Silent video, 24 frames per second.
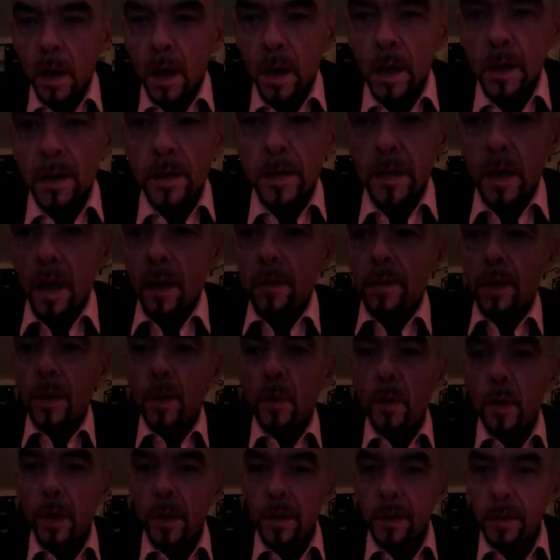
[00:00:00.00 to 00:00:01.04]
To
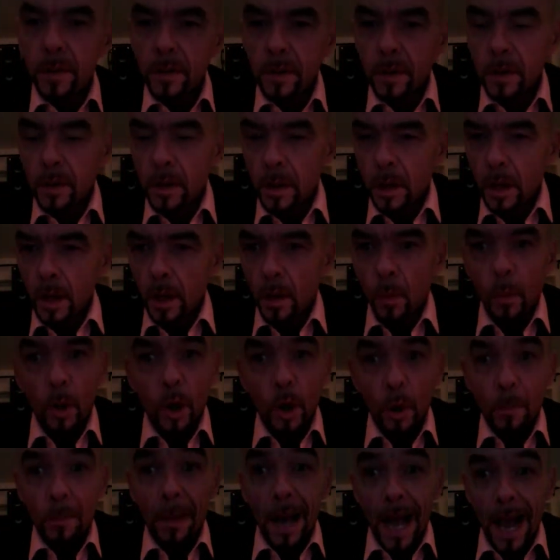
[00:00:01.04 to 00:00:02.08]
everyone,
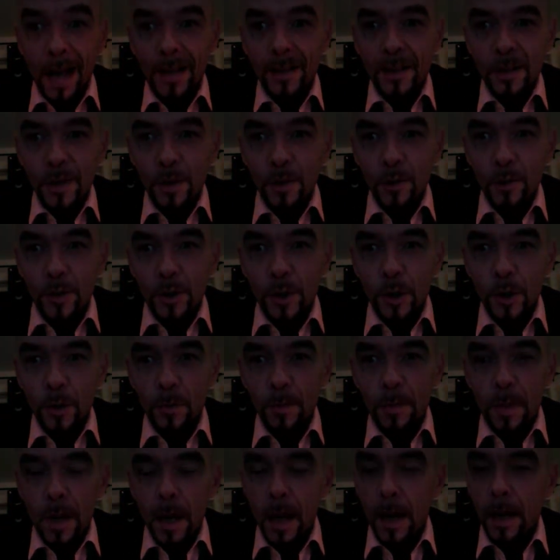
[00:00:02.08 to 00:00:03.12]
welcome back to
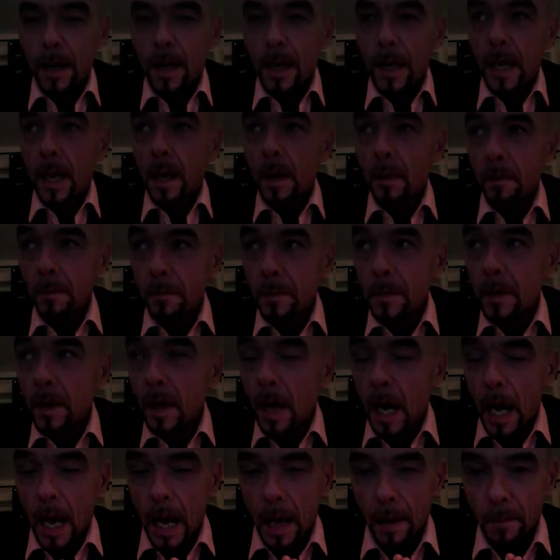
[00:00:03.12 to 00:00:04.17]
YouTube, and I
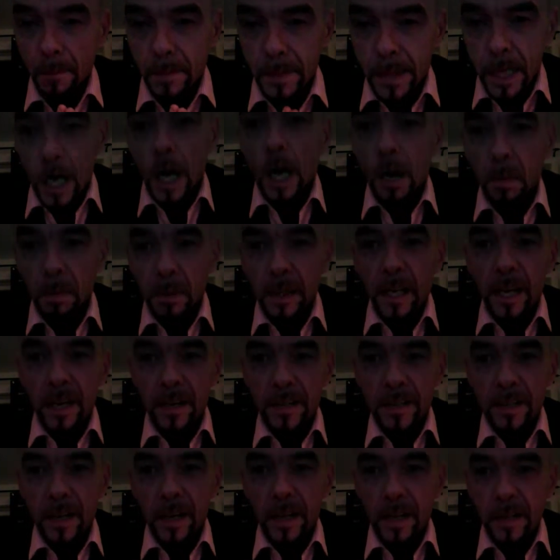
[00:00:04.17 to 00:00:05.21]
am terribly
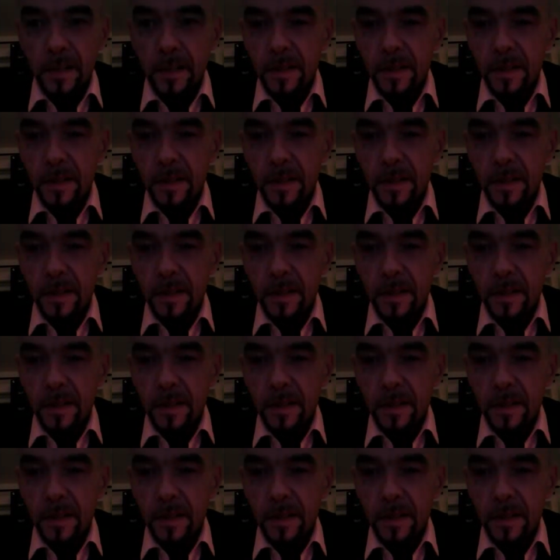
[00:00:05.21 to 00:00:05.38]
excited.